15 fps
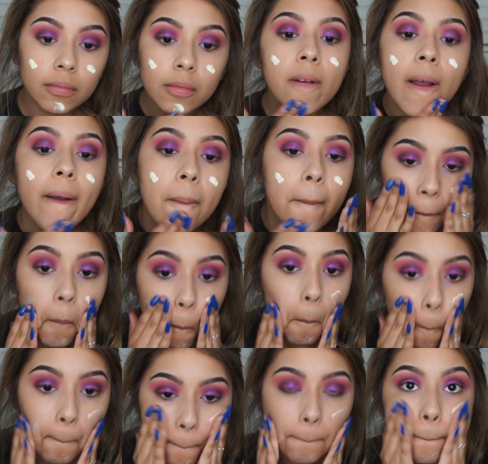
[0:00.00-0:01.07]
with my
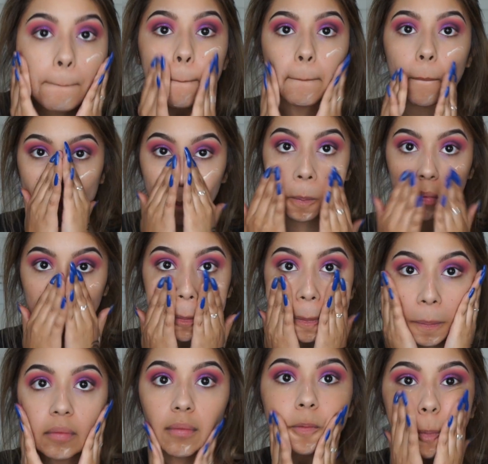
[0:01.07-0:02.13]
all-time
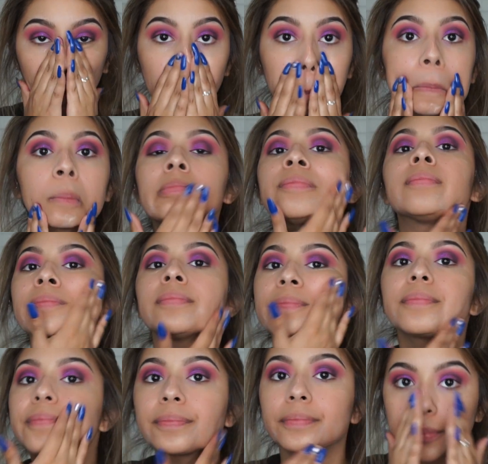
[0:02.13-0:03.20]
favorite
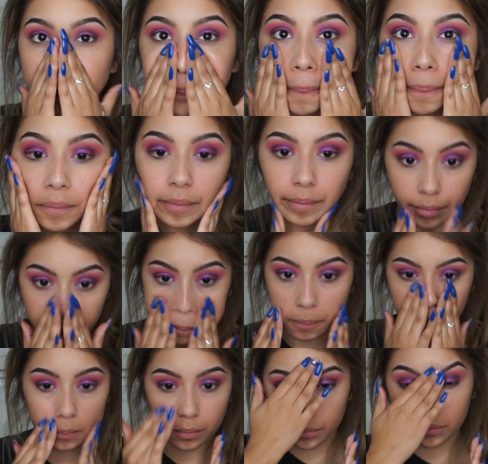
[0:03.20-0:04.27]
moisturizer. I've been using this
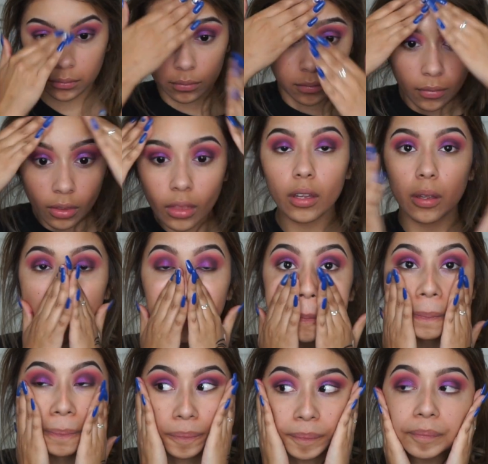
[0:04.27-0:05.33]
since high school, and this
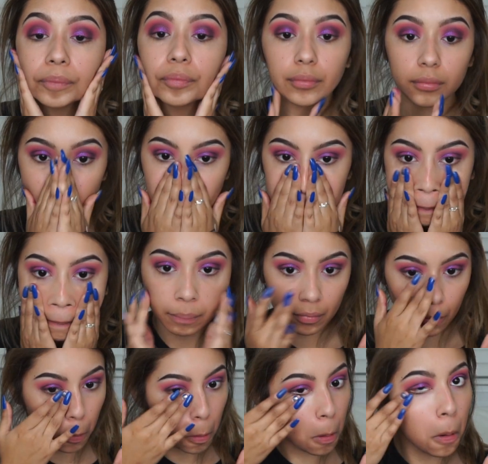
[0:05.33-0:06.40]
is the Clinique
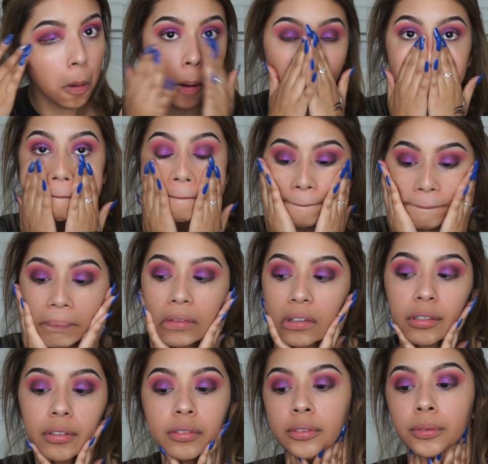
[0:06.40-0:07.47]
Dramatically Different
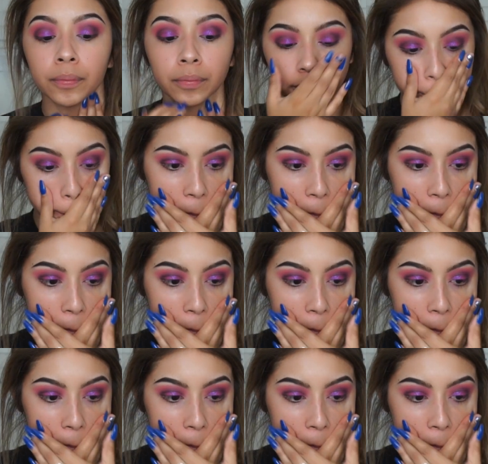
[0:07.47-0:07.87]
Moisturizer.